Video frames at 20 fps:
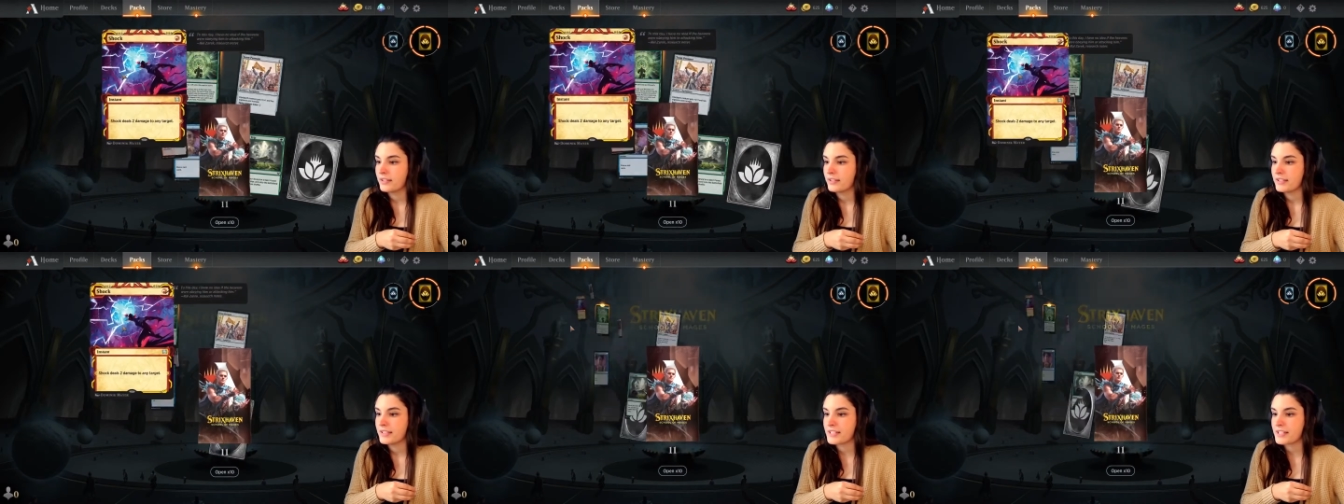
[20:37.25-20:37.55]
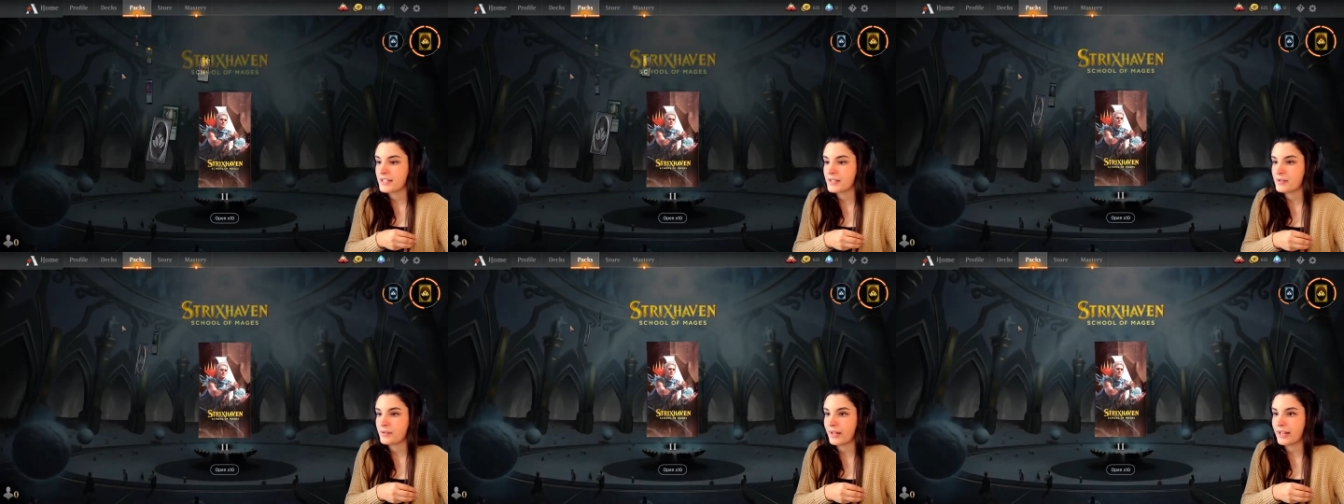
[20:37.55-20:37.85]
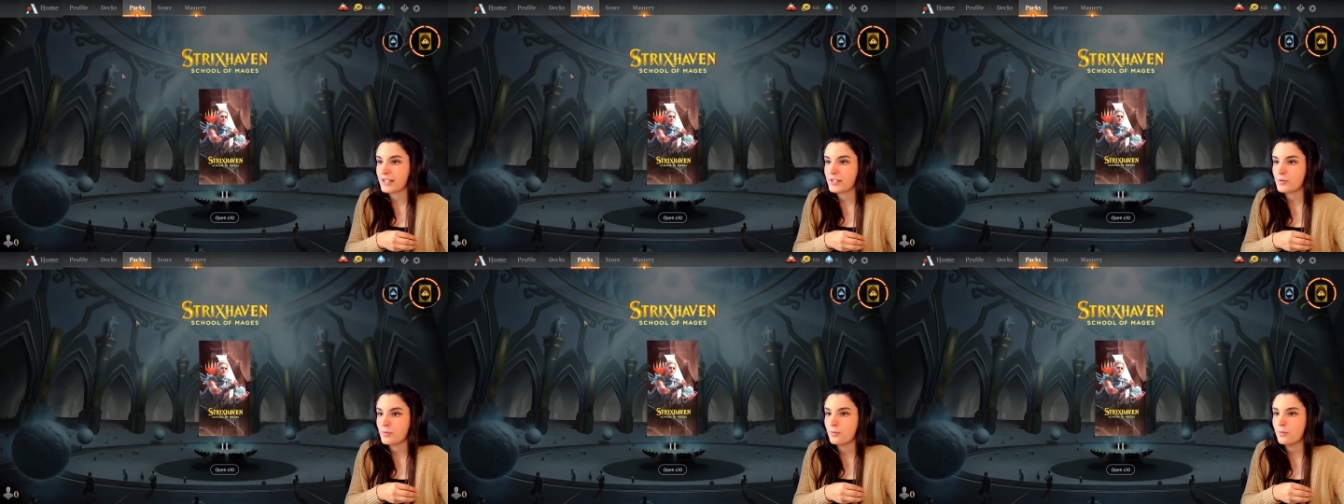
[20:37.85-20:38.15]
This is
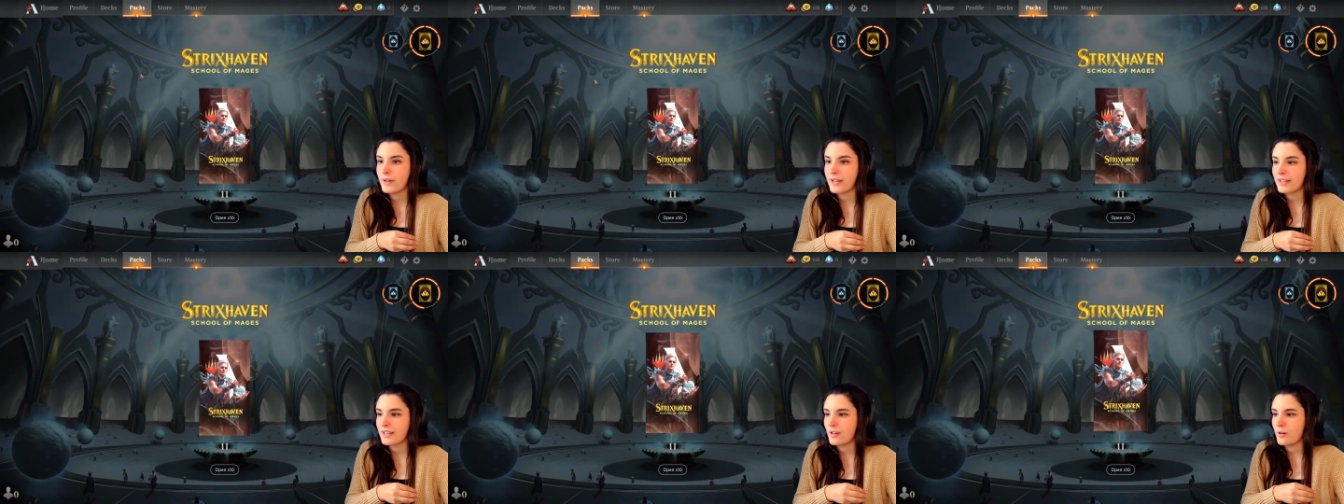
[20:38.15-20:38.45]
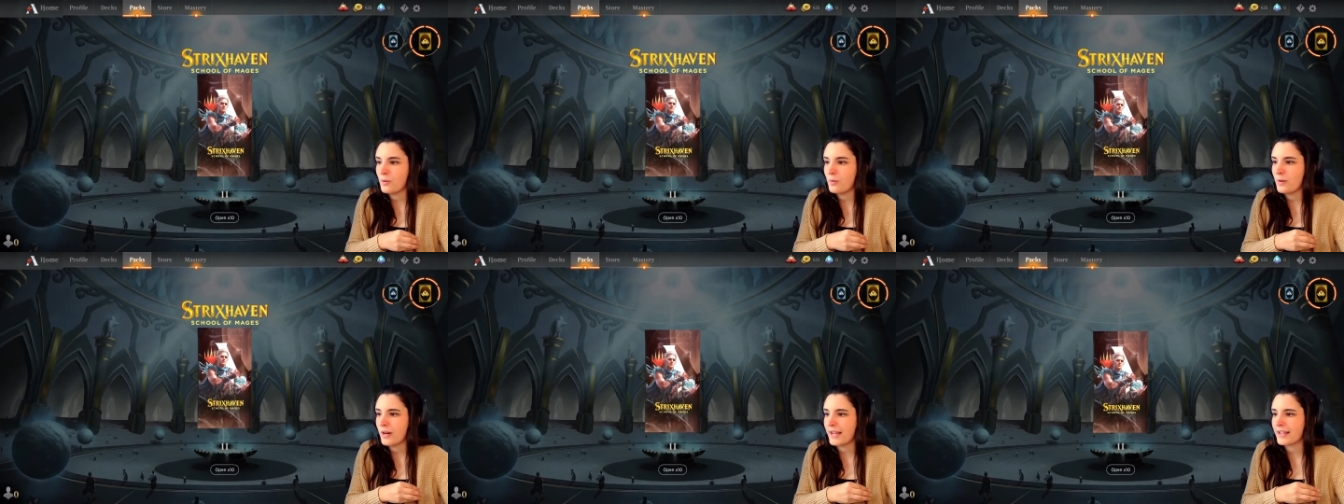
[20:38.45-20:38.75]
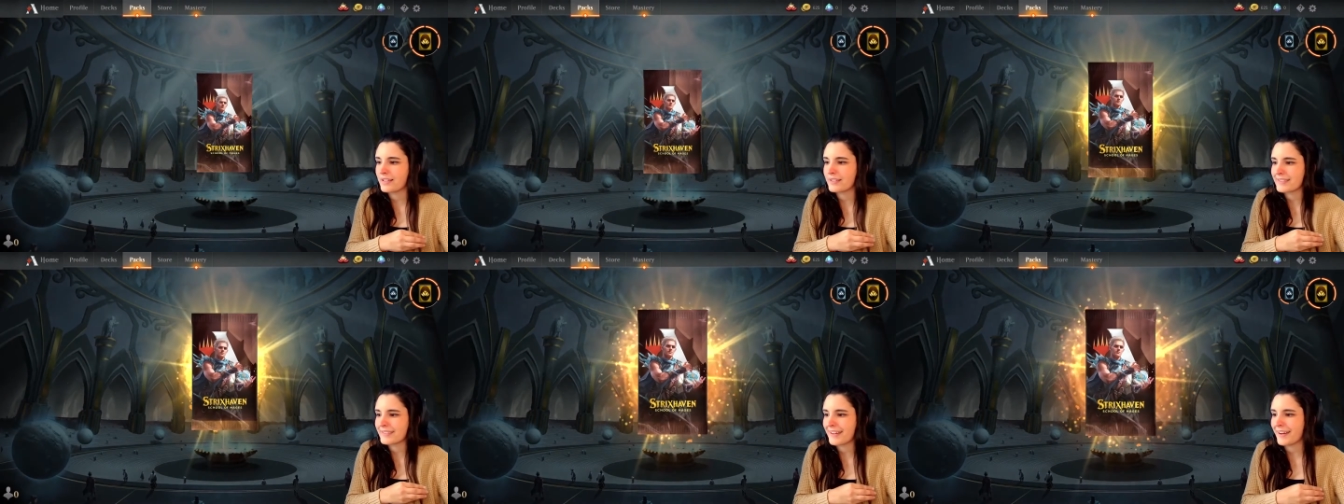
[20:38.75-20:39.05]
great with a
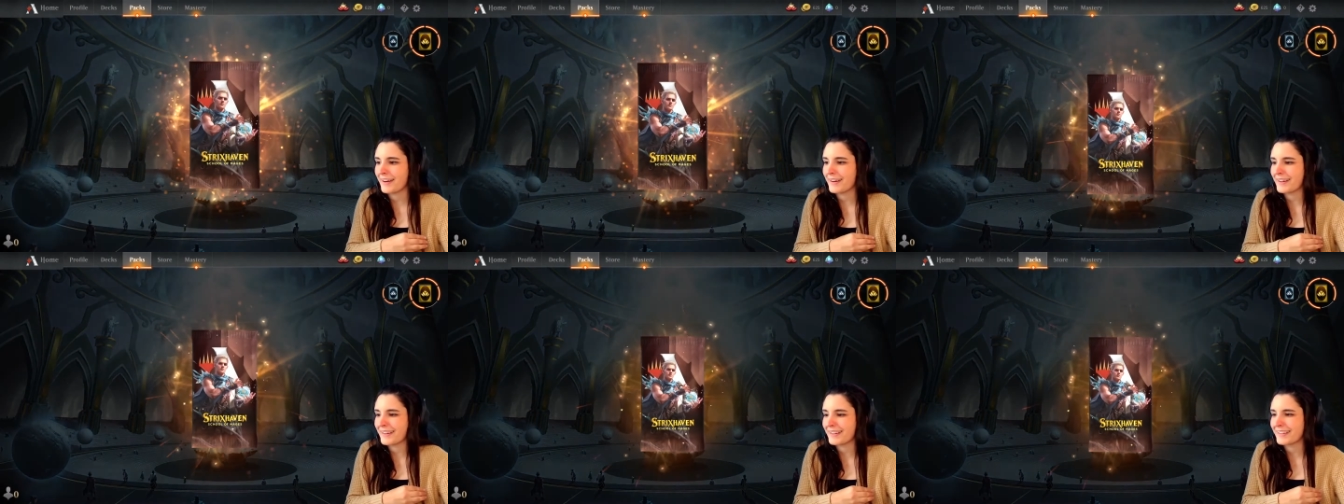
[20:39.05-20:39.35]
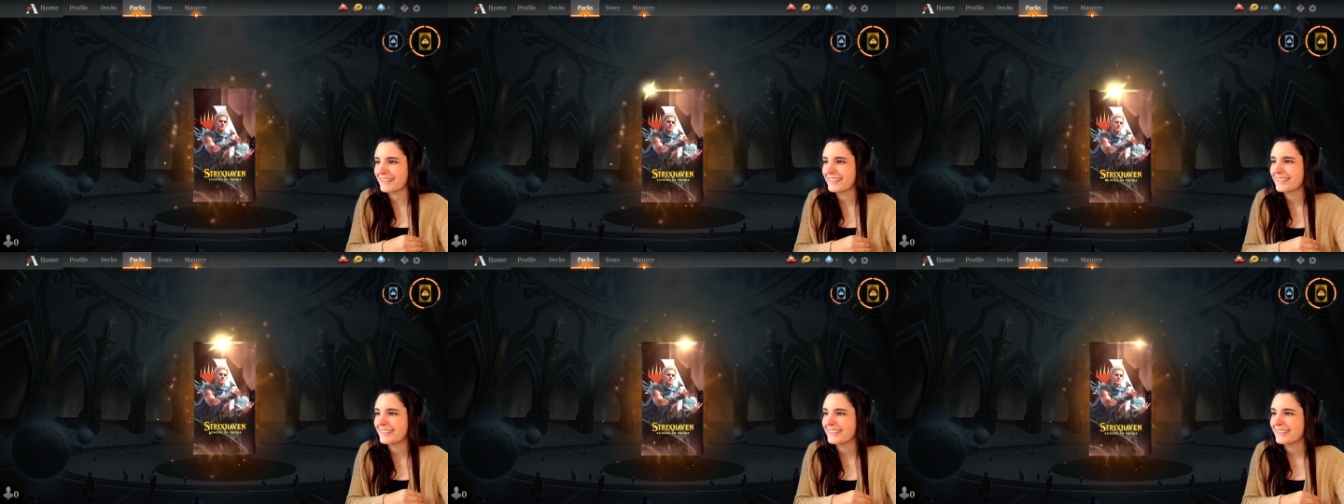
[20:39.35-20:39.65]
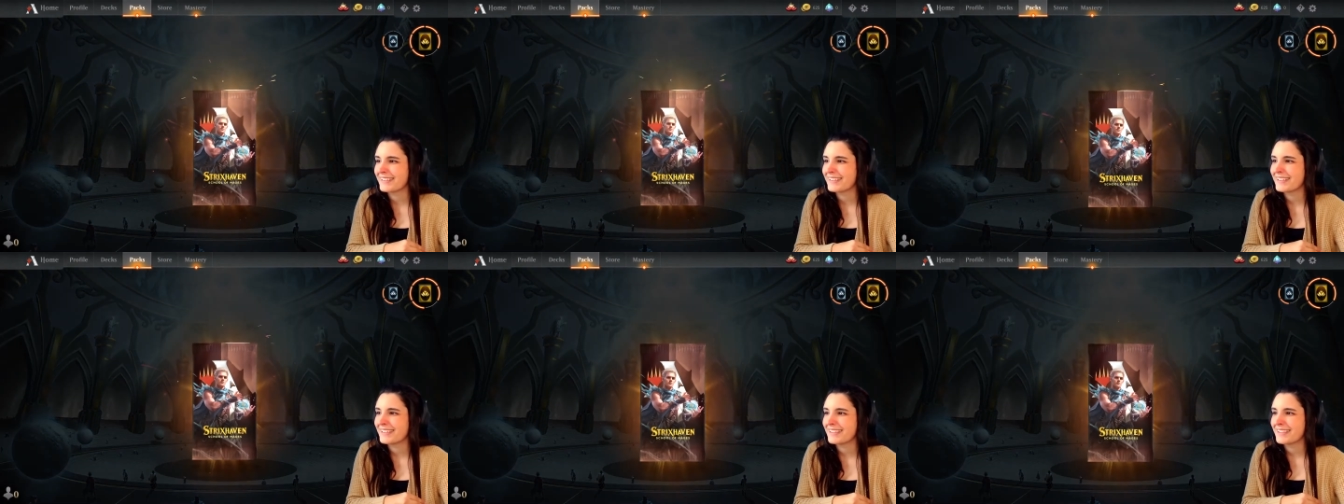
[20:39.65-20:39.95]
wild card.
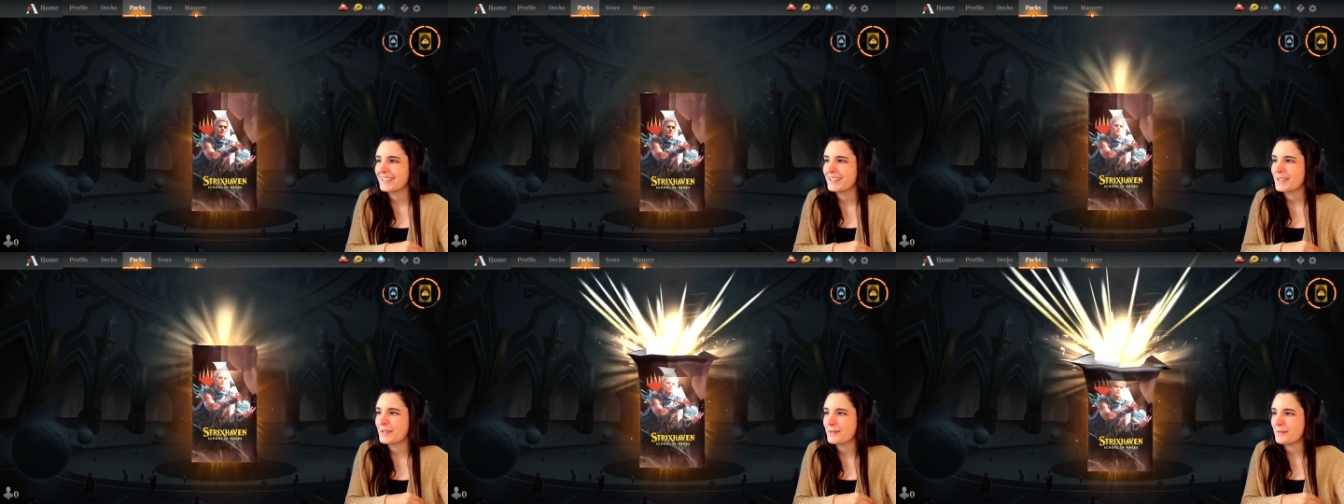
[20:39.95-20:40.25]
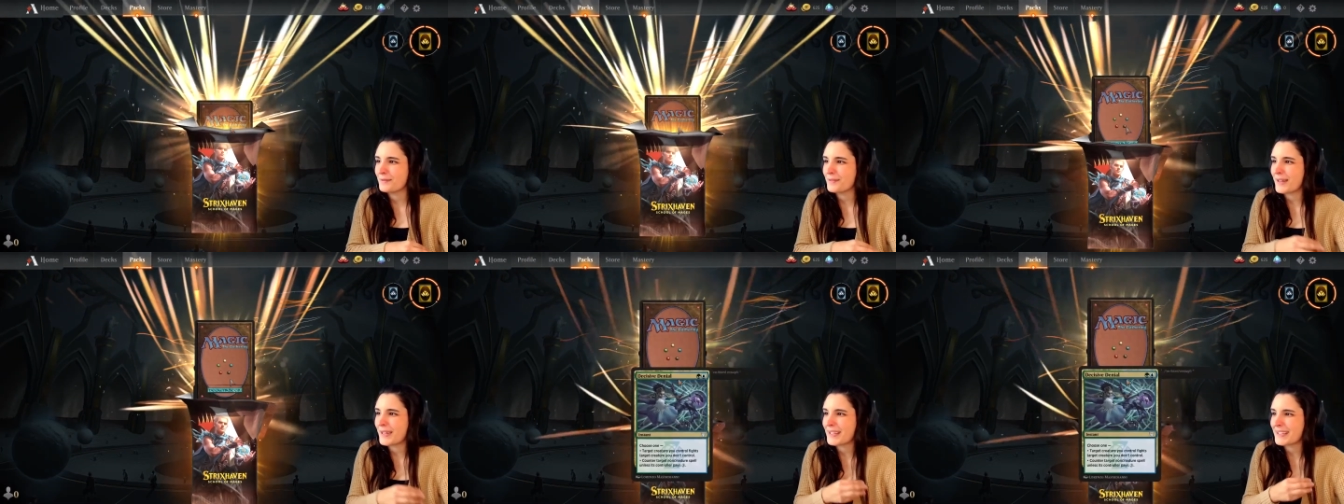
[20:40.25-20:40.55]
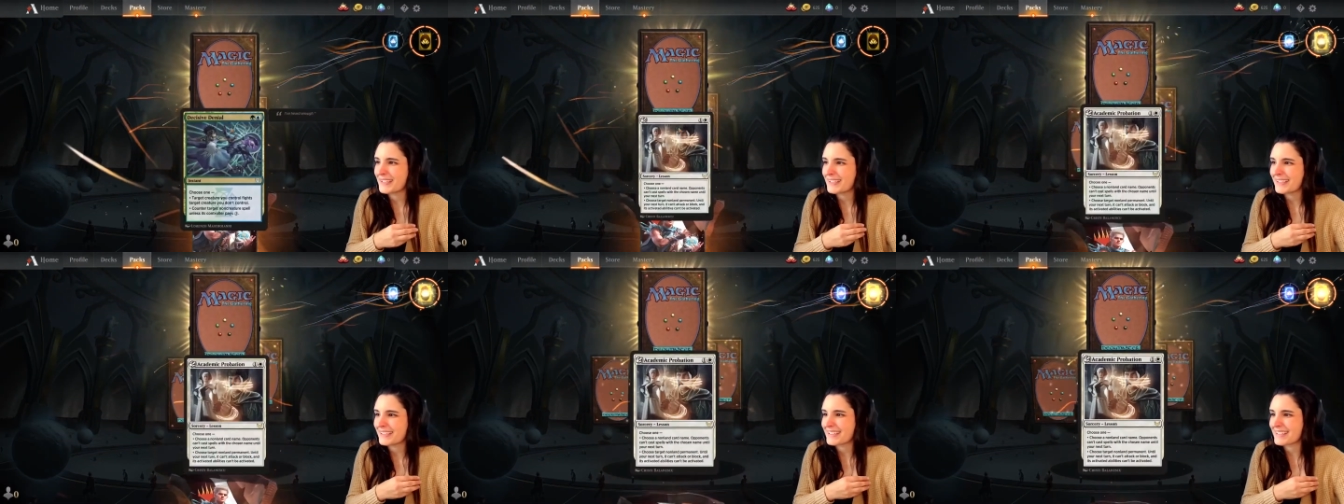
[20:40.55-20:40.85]
My
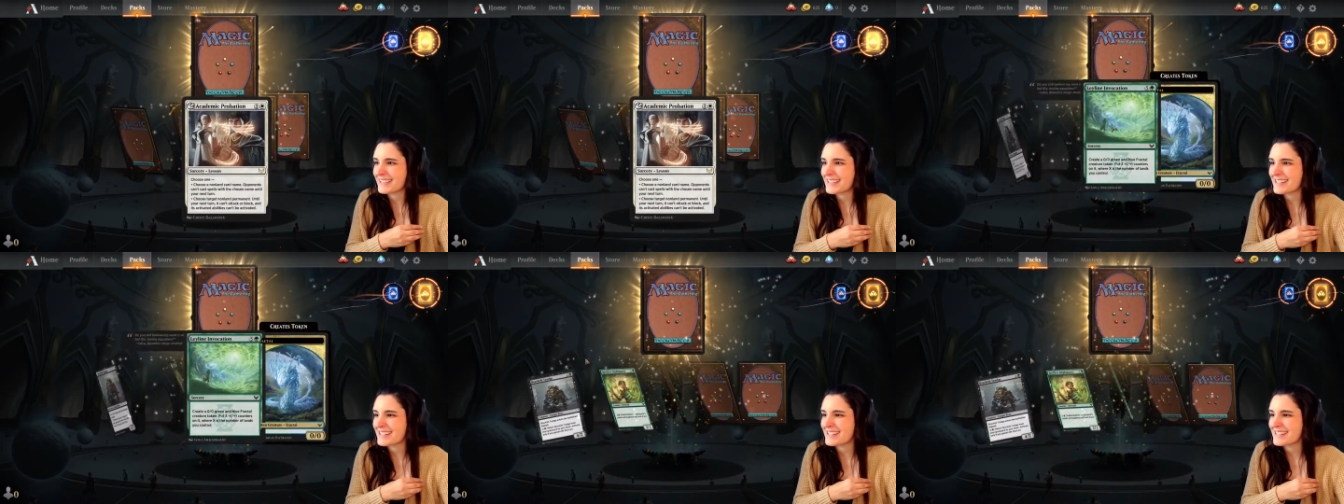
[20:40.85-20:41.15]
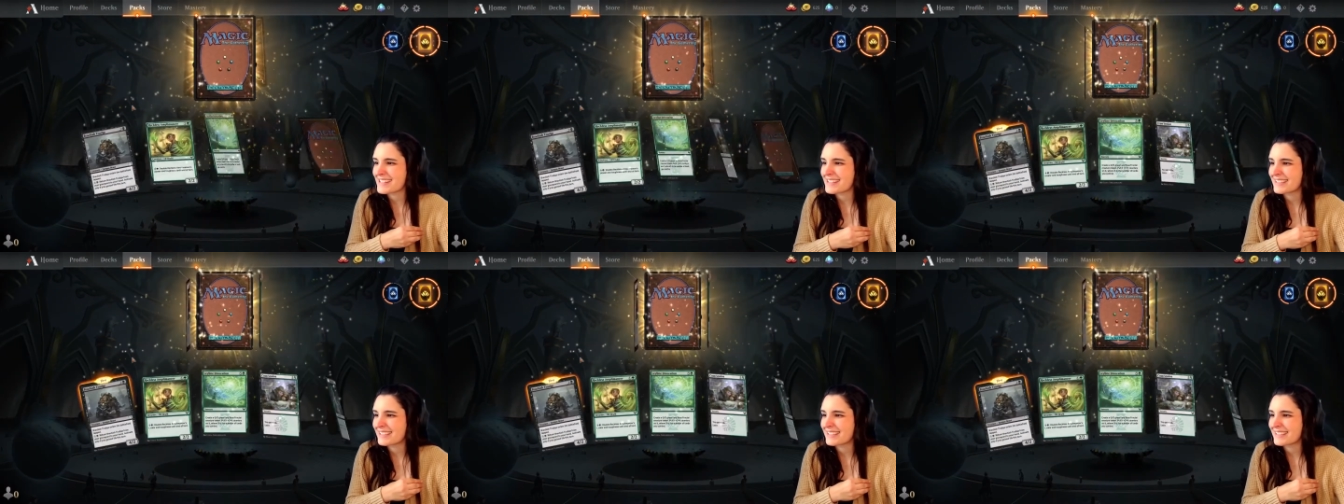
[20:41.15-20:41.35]
goodness.